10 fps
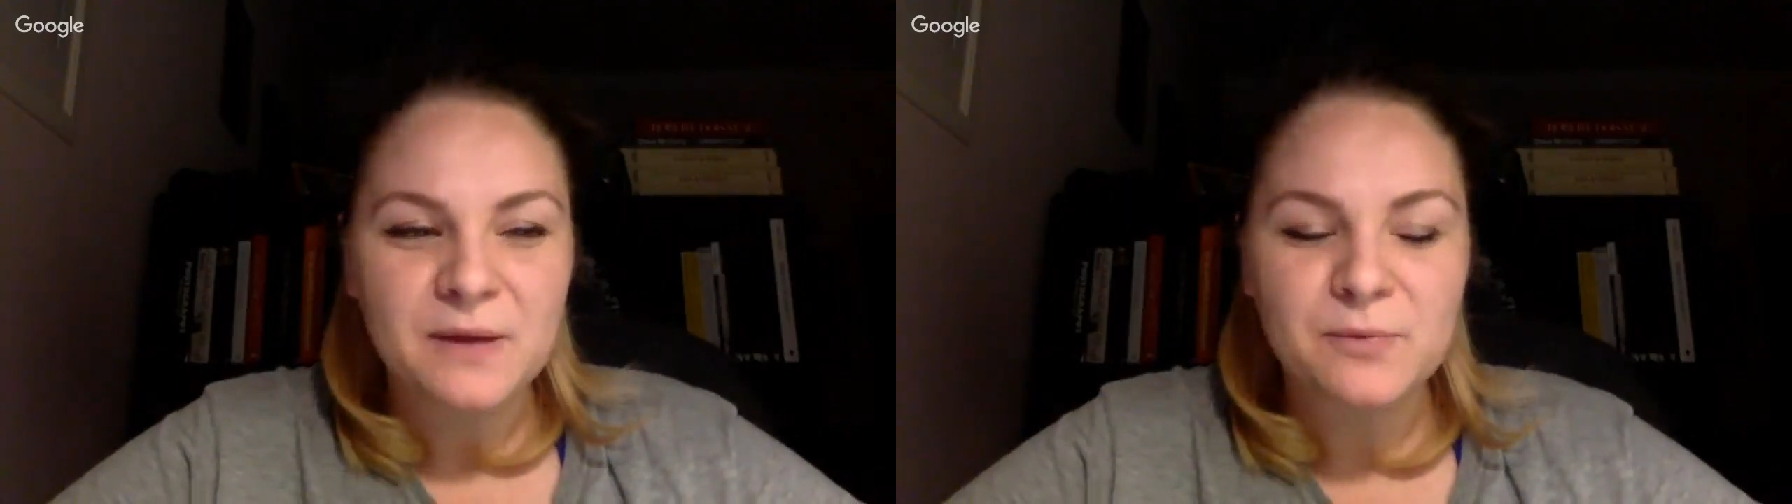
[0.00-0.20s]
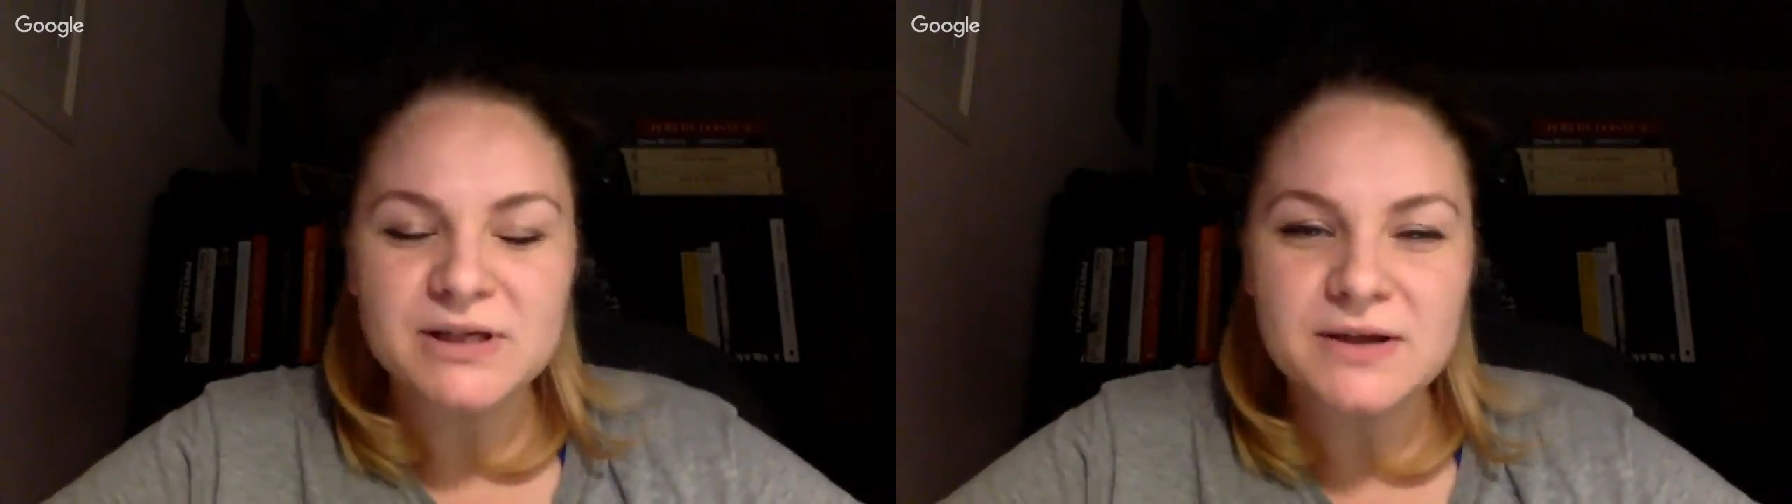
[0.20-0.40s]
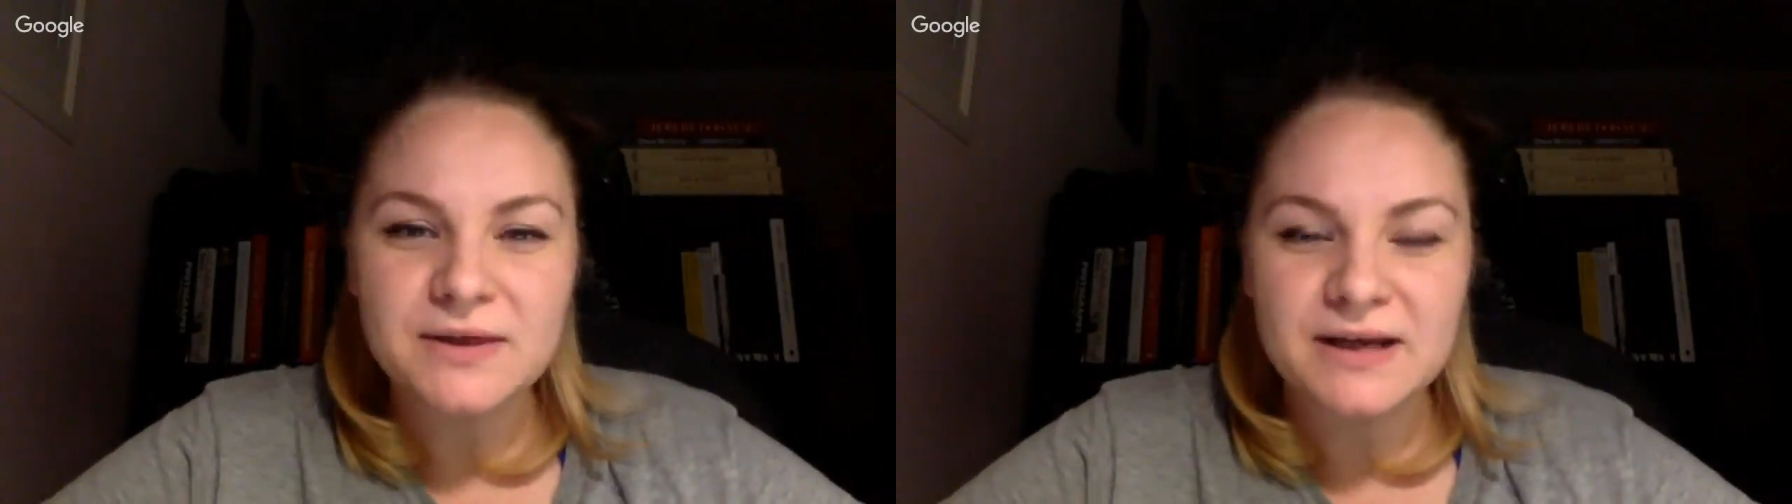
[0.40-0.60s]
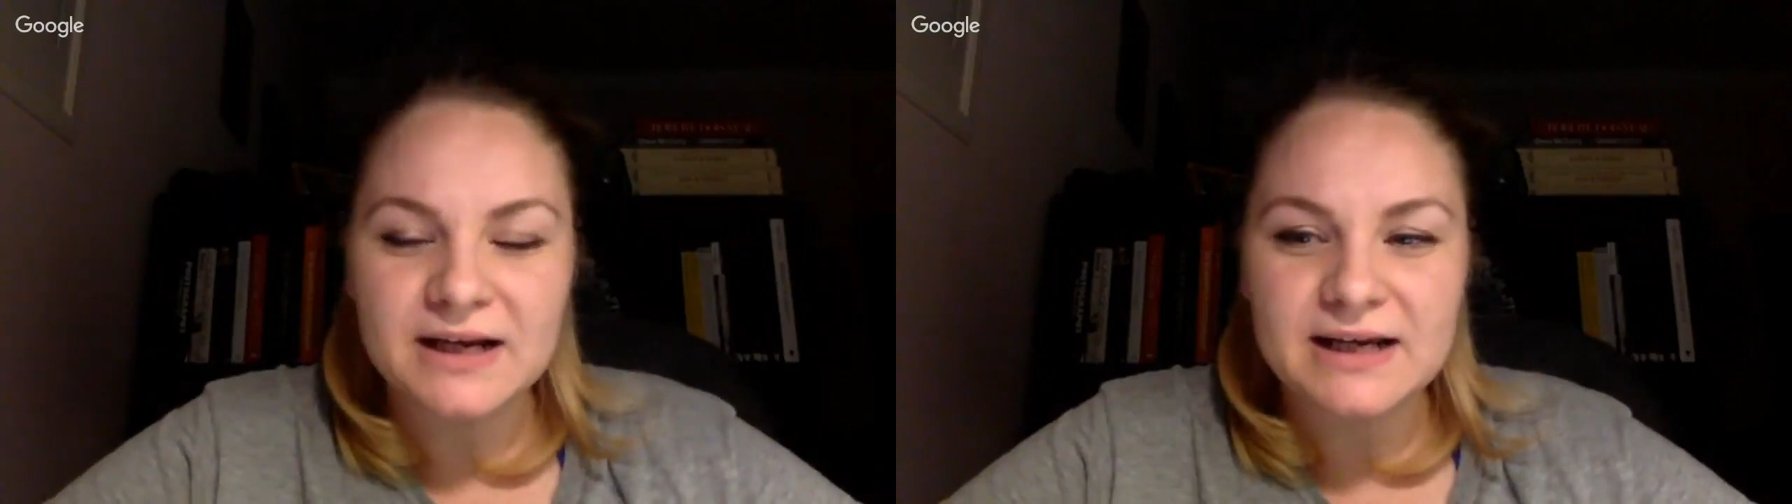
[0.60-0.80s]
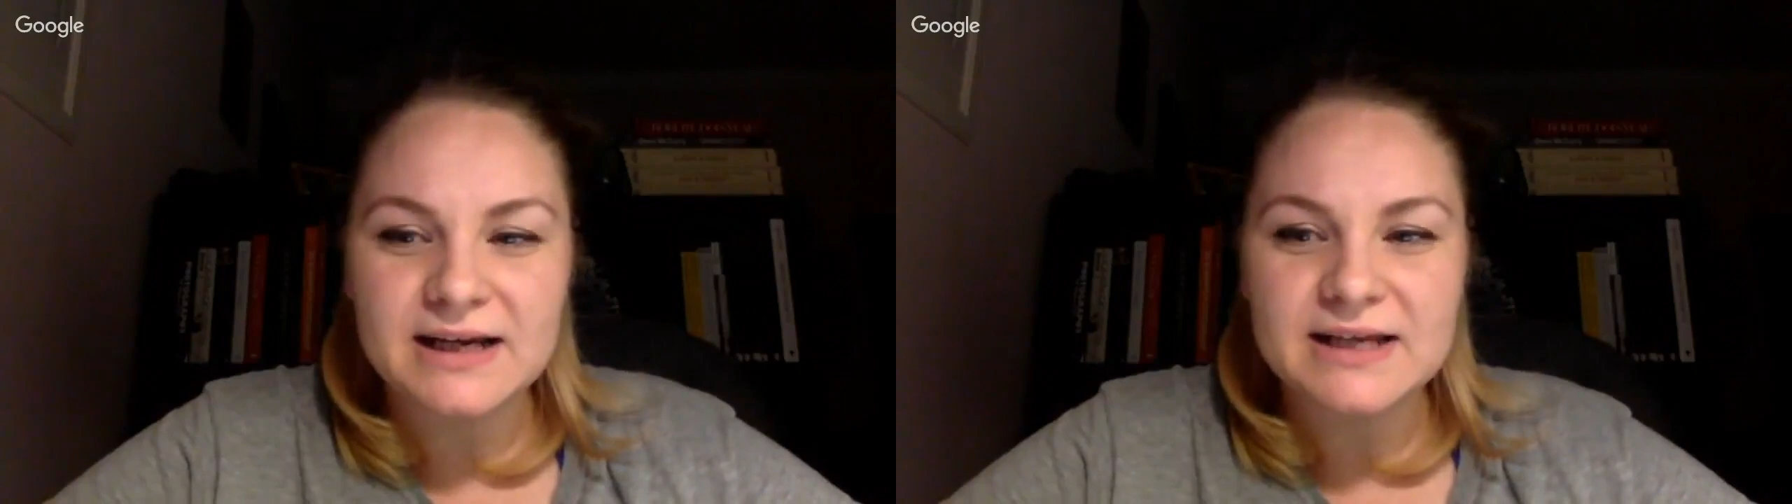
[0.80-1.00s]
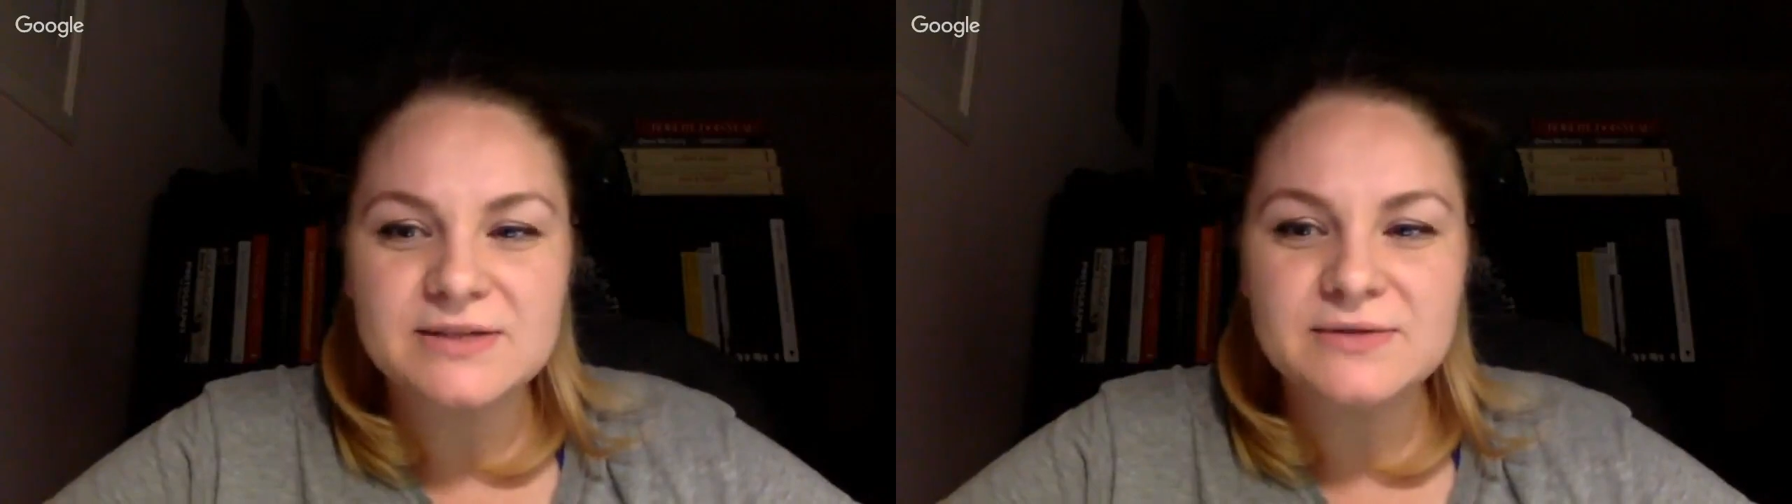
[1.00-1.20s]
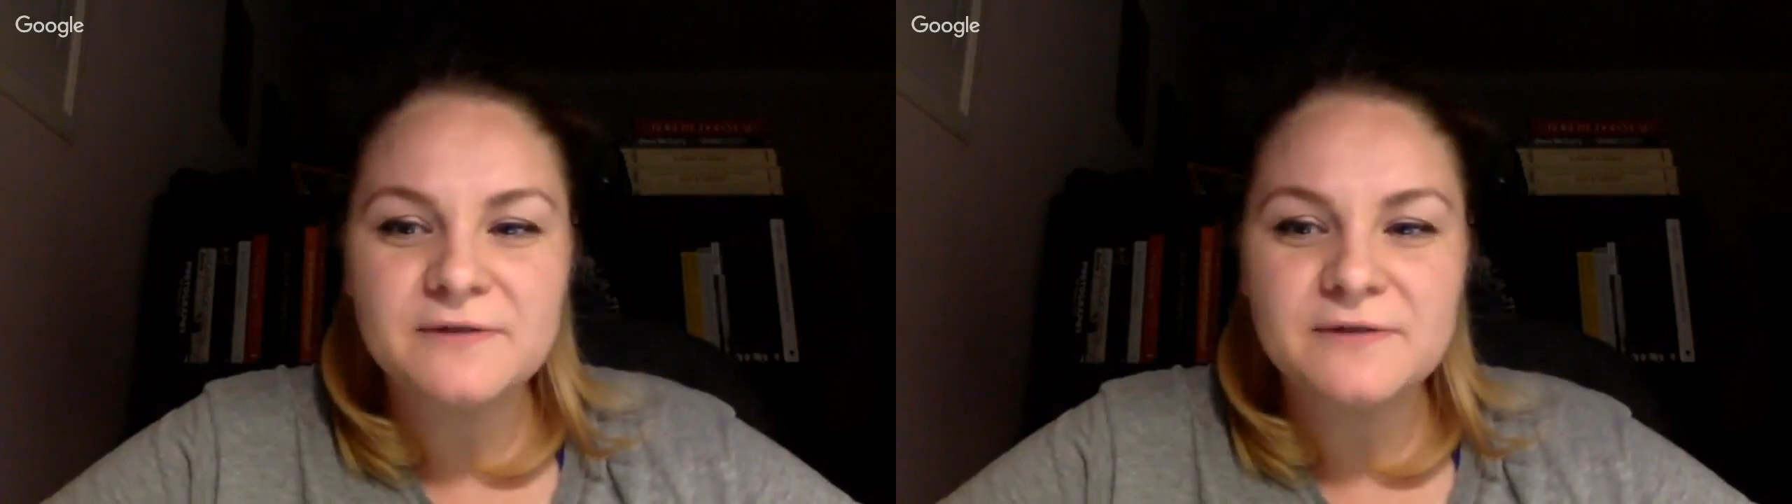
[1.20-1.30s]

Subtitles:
what do you think? Do